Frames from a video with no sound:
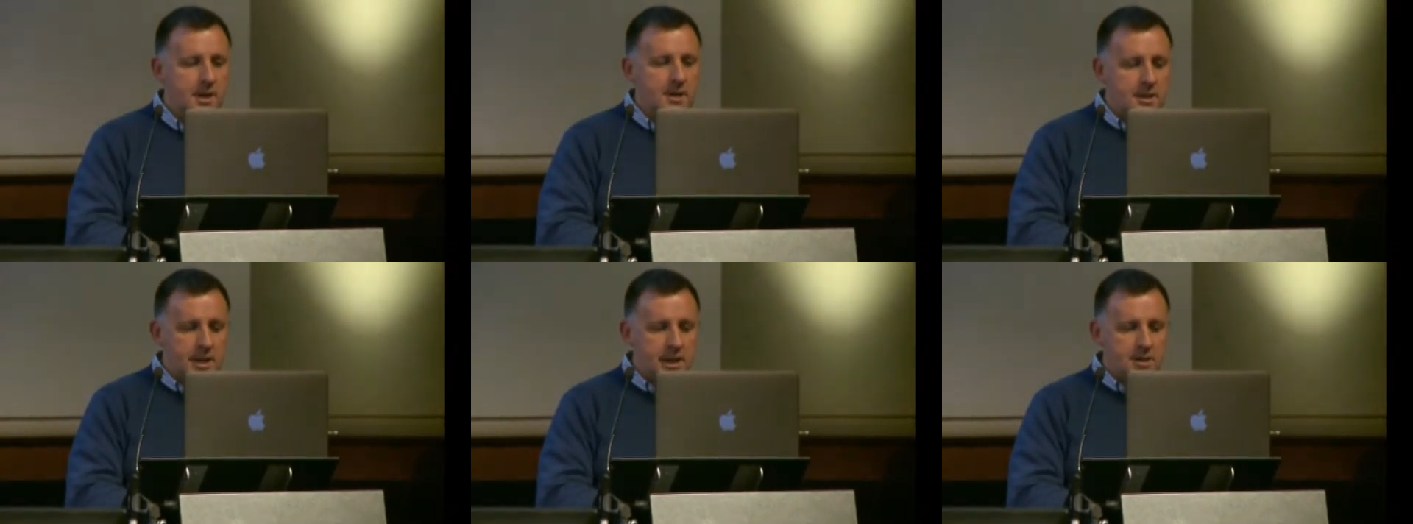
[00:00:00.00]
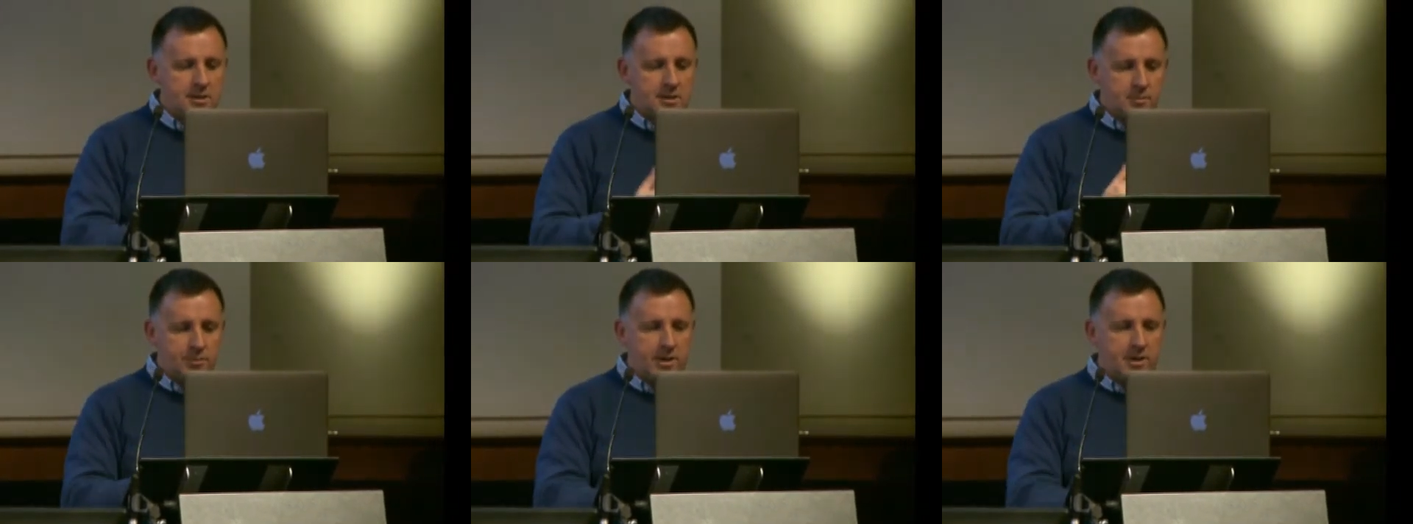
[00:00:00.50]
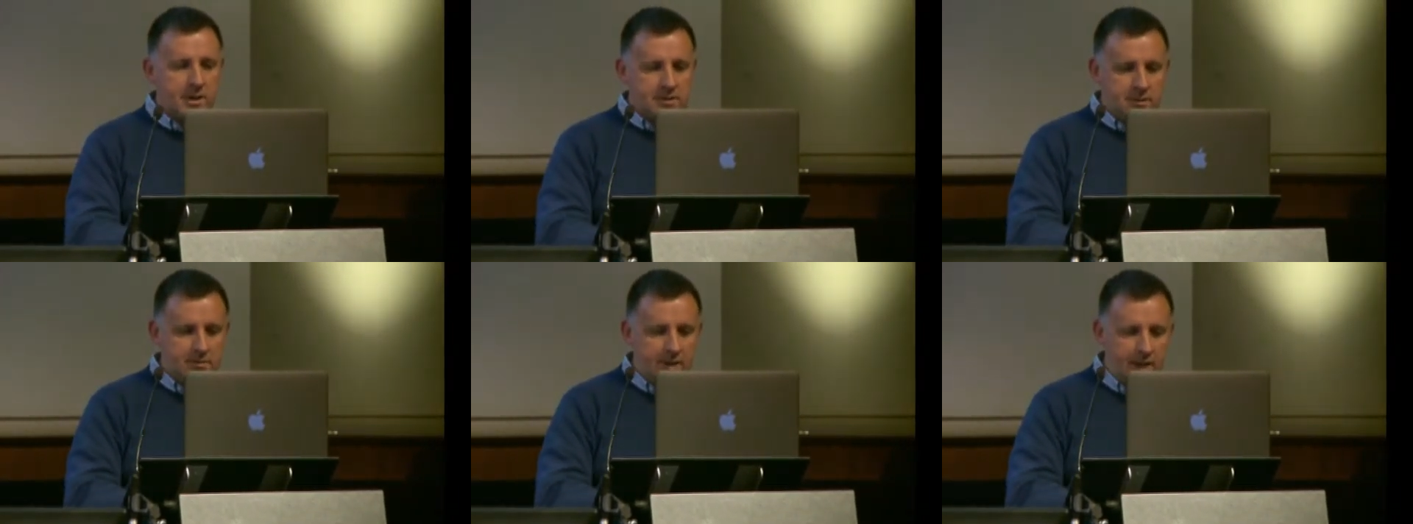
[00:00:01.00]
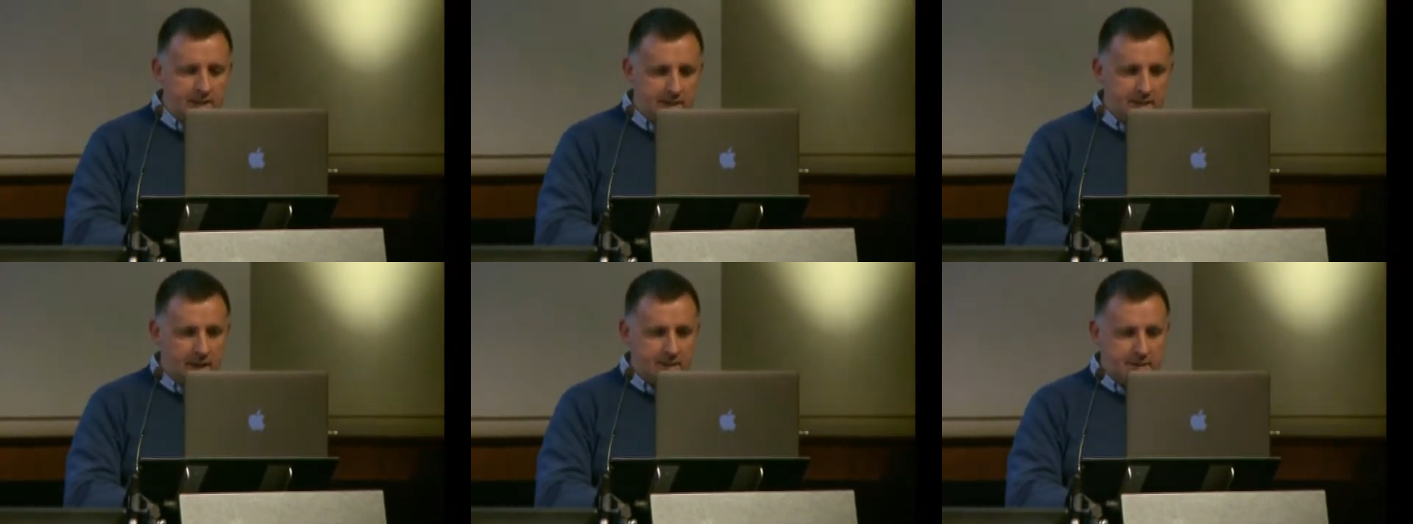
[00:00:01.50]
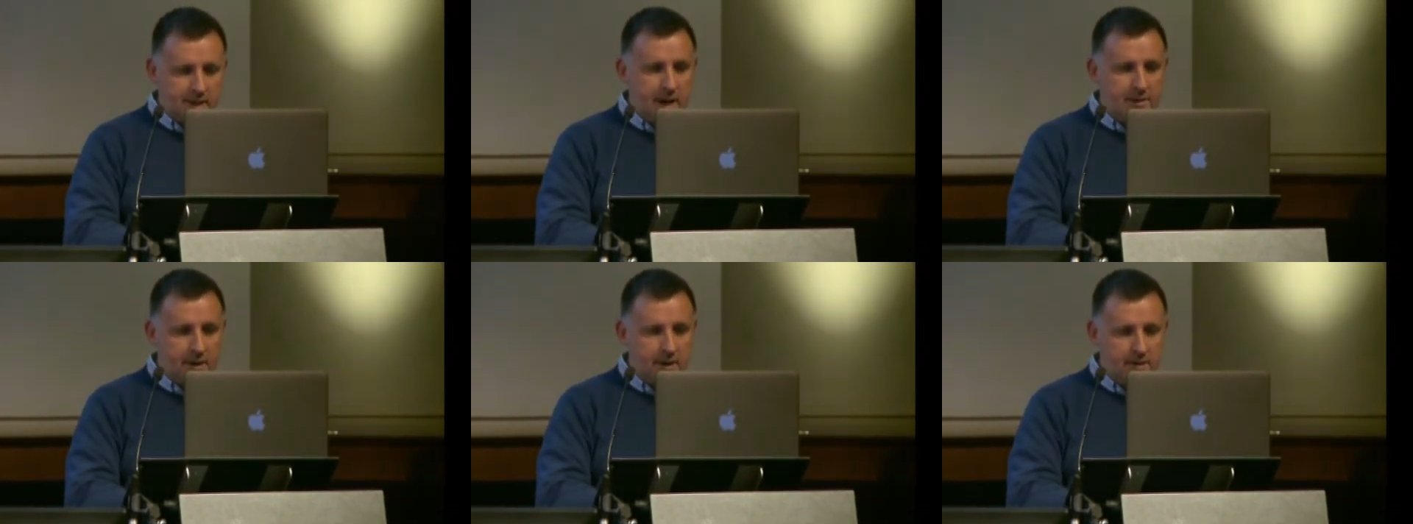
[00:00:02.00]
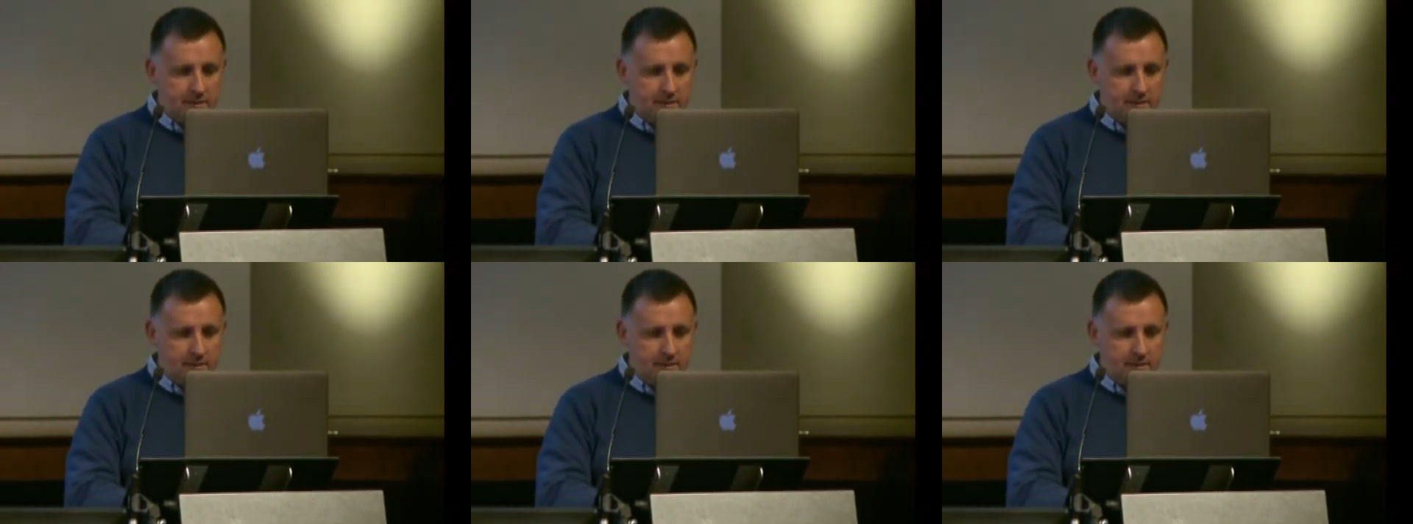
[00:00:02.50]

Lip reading: needs you to bring those two data sets together.